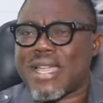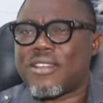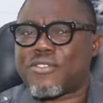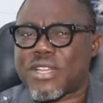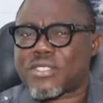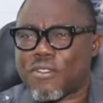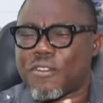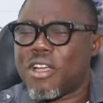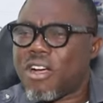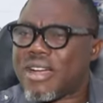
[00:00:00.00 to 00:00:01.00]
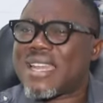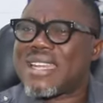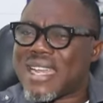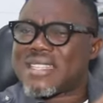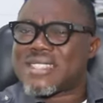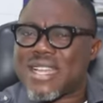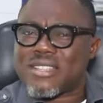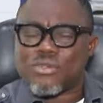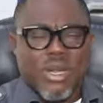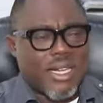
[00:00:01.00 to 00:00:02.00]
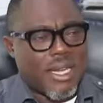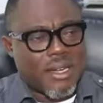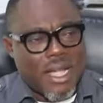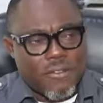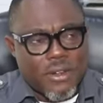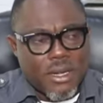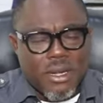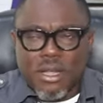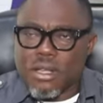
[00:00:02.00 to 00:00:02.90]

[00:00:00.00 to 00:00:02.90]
interests of other nationals rather than governing